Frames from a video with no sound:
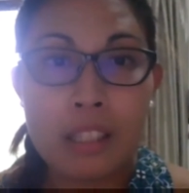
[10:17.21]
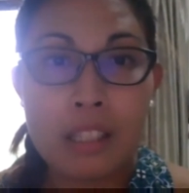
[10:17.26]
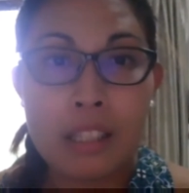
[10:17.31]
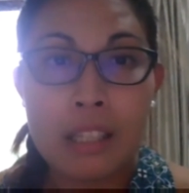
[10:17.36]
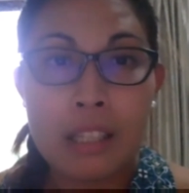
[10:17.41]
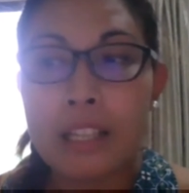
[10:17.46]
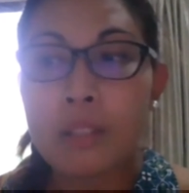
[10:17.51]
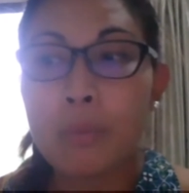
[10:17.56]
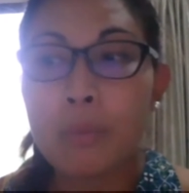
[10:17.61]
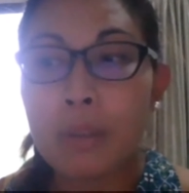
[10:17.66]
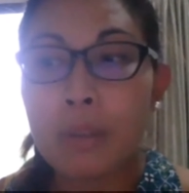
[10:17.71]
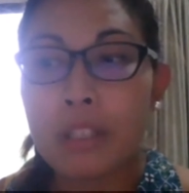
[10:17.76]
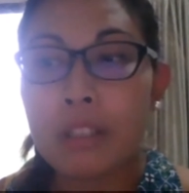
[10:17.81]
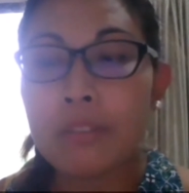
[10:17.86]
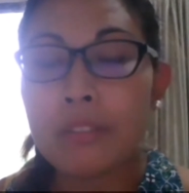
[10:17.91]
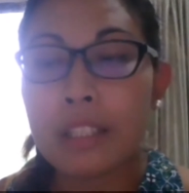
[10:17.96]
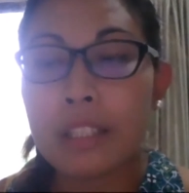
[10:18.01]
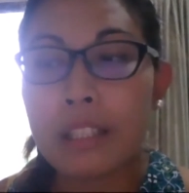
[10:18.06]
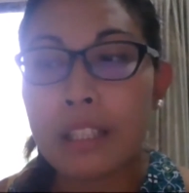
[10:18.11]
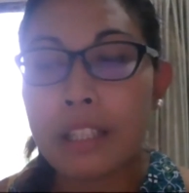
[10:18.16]
And that's one
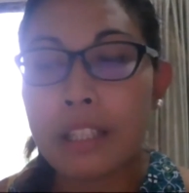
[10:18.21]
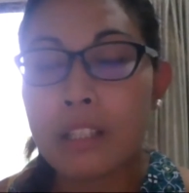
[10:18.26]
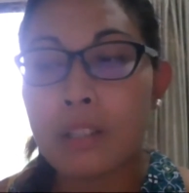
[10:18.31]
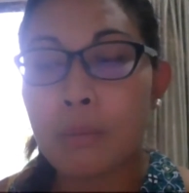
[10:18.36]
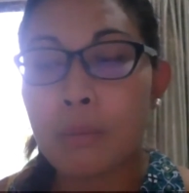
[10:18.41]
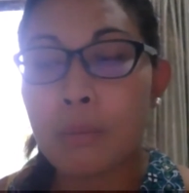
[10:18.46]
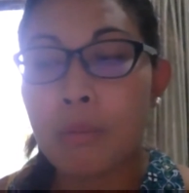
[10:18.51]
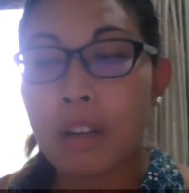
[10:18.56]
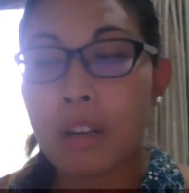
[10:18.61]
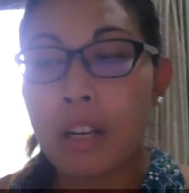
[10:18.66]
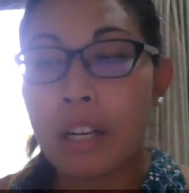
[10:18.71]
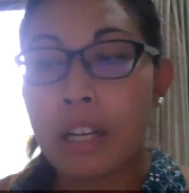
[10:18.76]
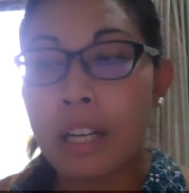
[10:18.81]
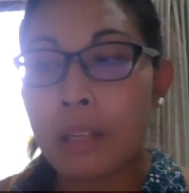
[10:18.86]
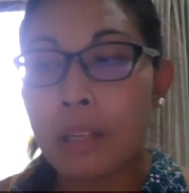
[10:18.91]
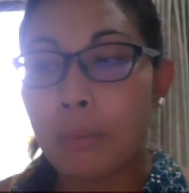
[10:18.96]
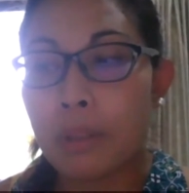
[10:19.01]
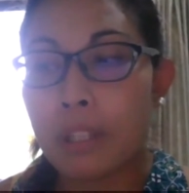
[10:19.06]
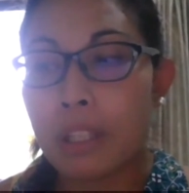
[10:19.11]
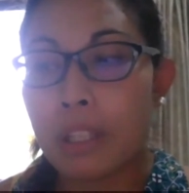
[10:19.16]
of the things
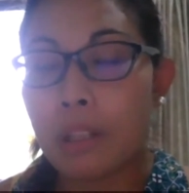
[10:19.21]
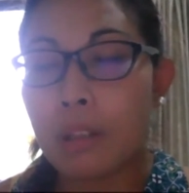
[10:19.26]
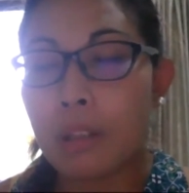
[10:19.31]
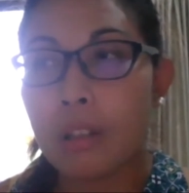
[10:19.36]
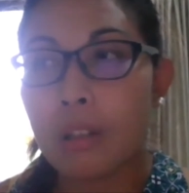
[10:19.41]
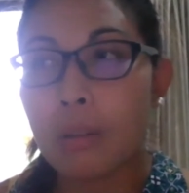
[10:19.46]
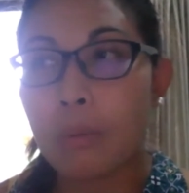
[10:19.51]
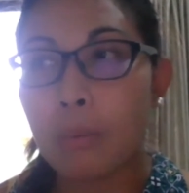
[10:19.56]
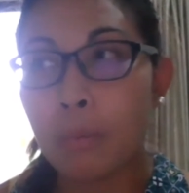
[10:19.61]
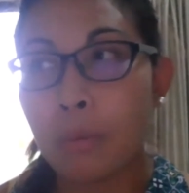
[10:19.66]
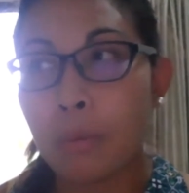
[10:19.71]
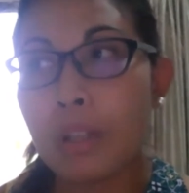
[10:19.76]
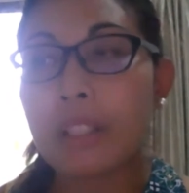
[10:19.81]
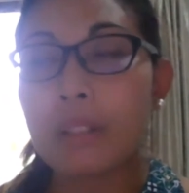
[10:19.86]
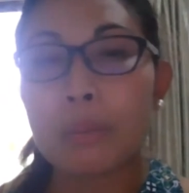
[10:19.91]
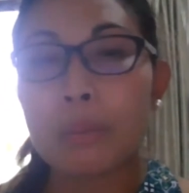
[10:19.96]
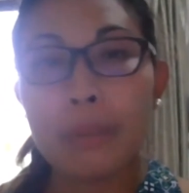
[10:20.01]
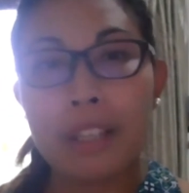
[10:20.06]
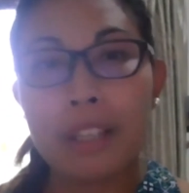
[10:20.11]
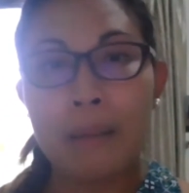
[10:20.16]
why we
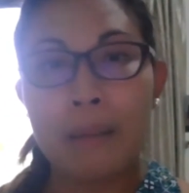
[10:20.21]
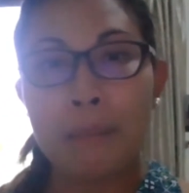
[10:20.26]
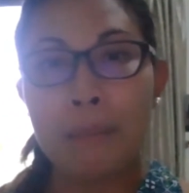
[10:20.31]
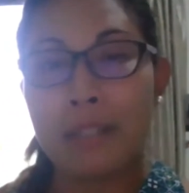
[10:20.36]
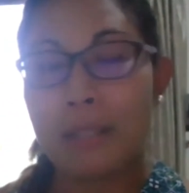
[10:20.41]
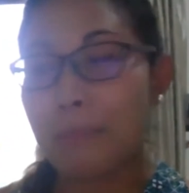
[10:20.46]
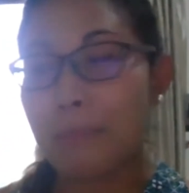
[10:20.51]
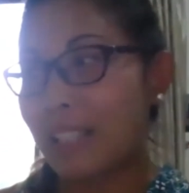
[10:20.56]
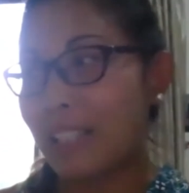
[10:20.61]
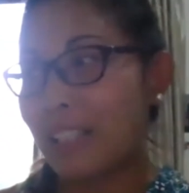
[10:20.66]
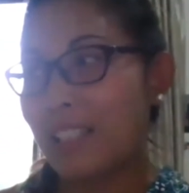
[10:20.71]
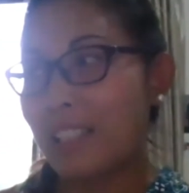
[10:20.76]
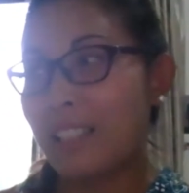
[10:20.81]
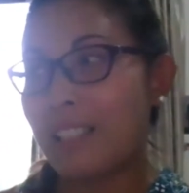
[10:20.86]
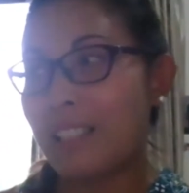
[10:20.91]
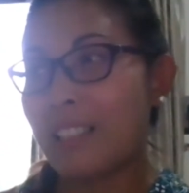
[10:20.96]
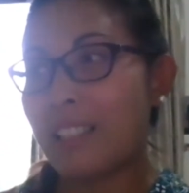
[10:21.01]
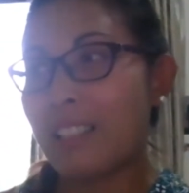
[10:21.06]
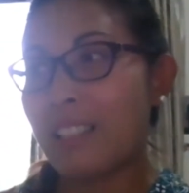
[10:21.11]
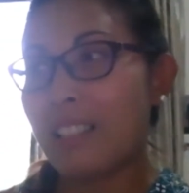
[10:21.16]
worked with them, is
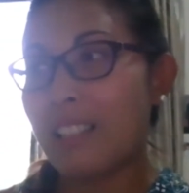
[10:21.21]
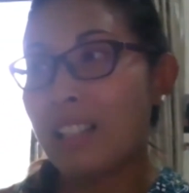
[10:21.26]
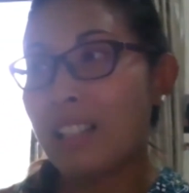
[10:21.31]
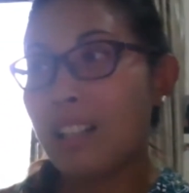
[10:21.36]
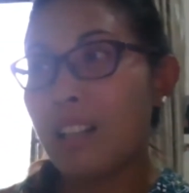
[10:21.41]
because